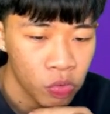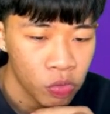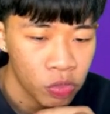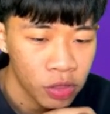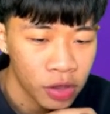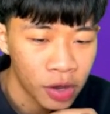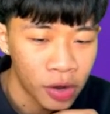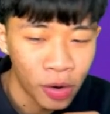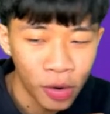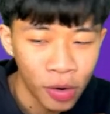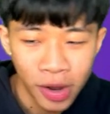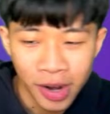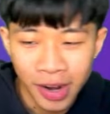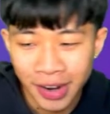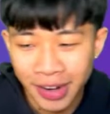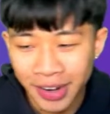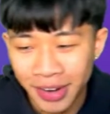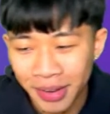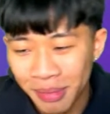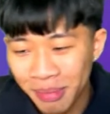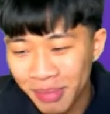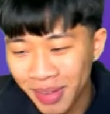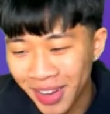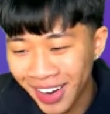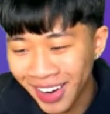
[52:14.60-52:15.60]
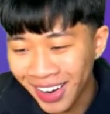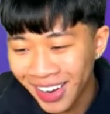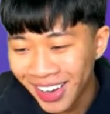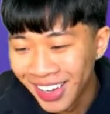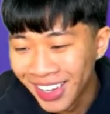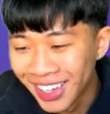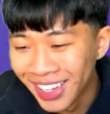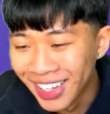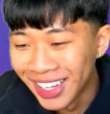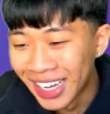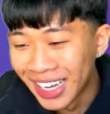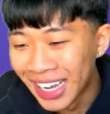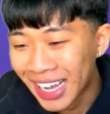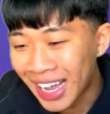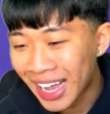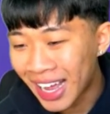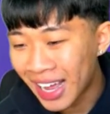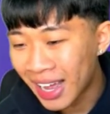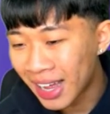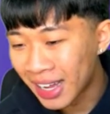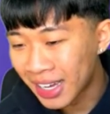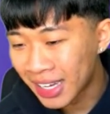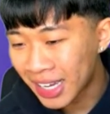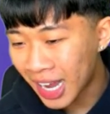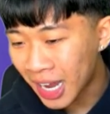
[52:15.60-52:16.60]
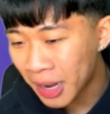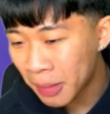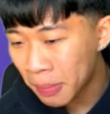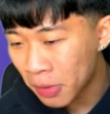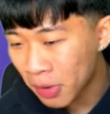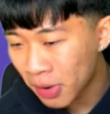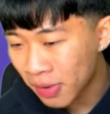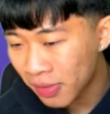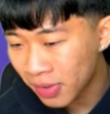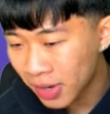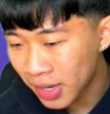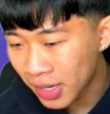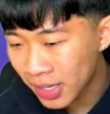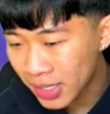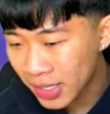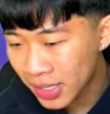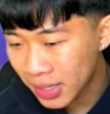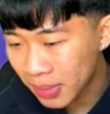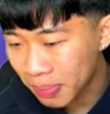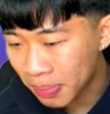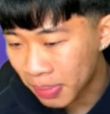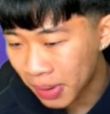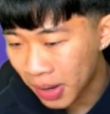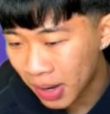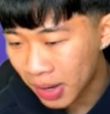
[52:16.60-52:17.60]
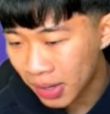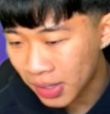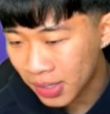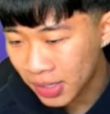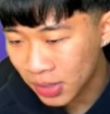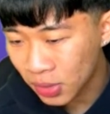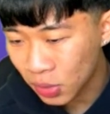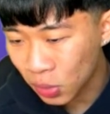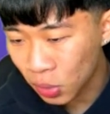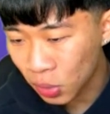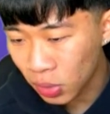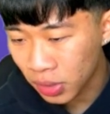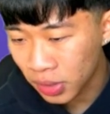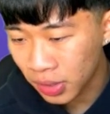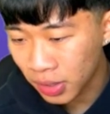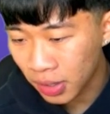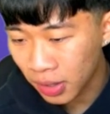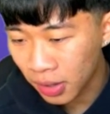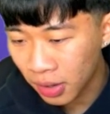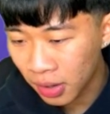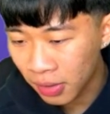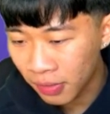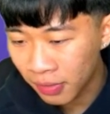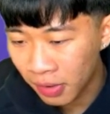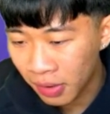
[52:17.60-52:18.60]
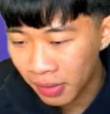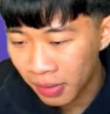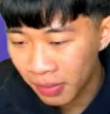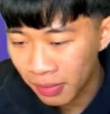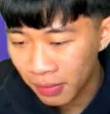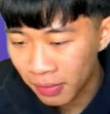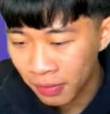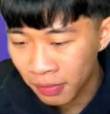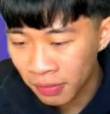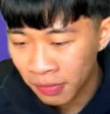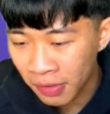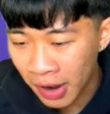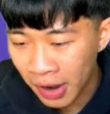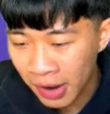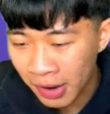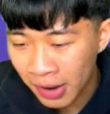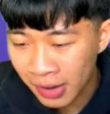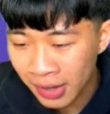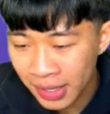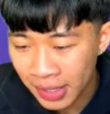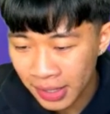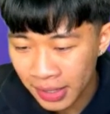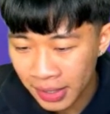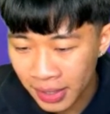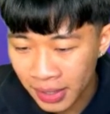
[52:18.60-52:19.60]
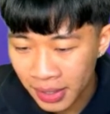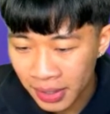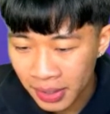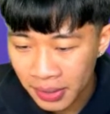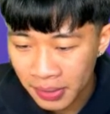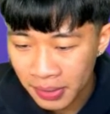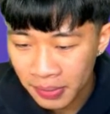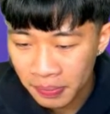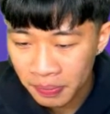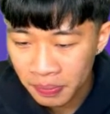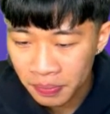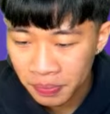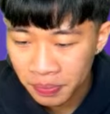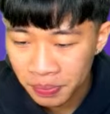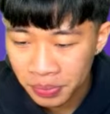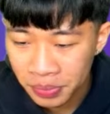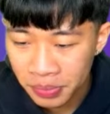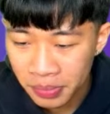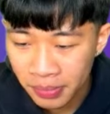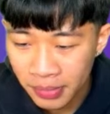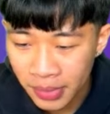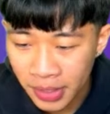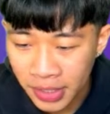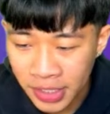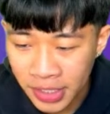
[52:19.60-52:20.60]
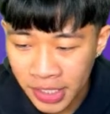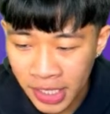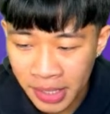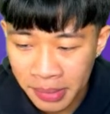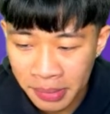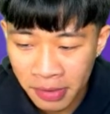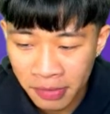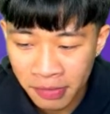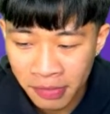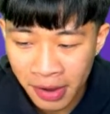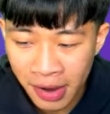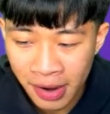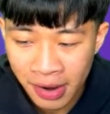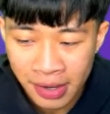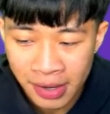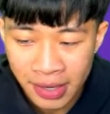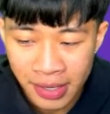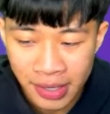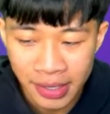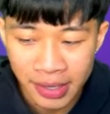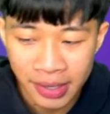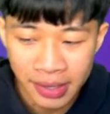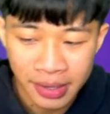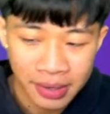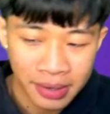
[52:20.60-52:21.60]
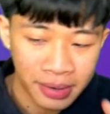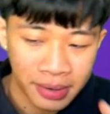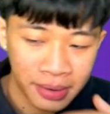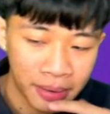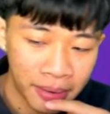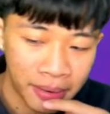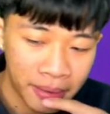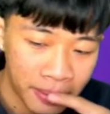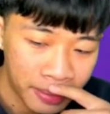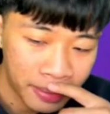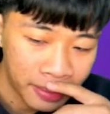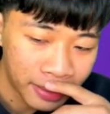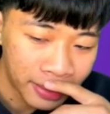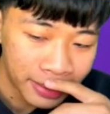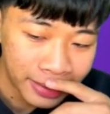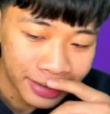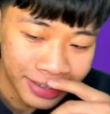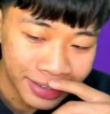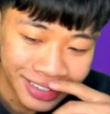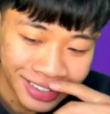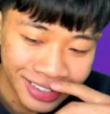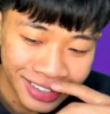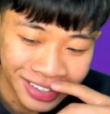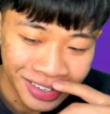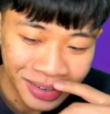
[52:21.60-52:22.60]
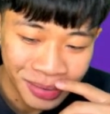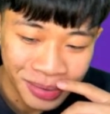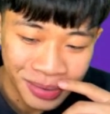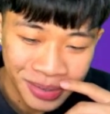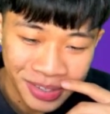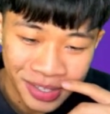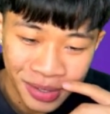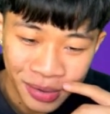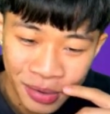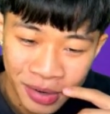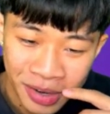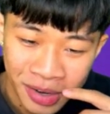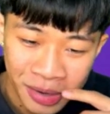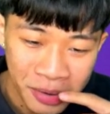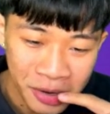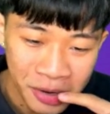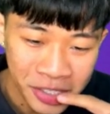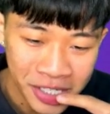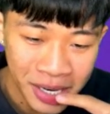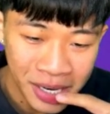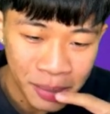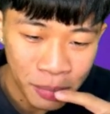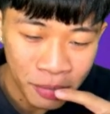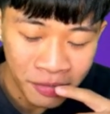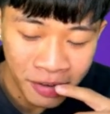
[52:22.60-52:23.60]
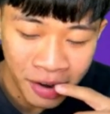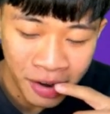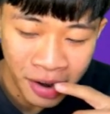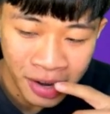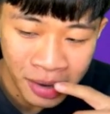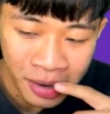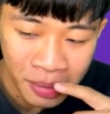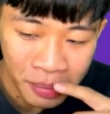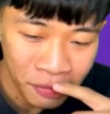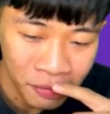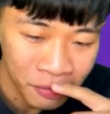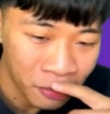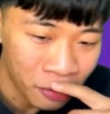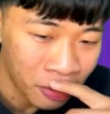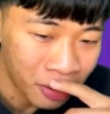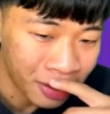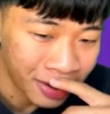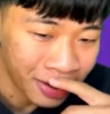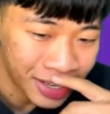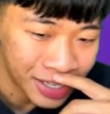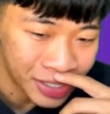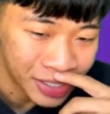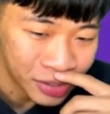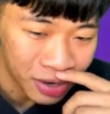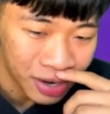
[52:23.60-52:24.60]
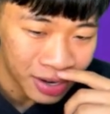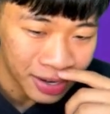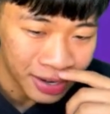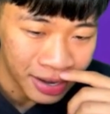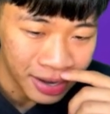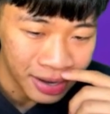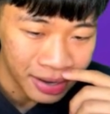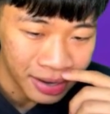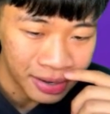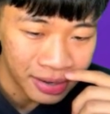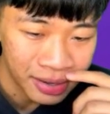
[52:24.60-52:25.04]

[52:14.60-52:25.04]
Højlund up there. Gakpo, Evan Nilsson, Barnes, Gordon, Cliver, Vardy. Jamie Vardy. No one talking about Jamie Vardy before he gets relegated.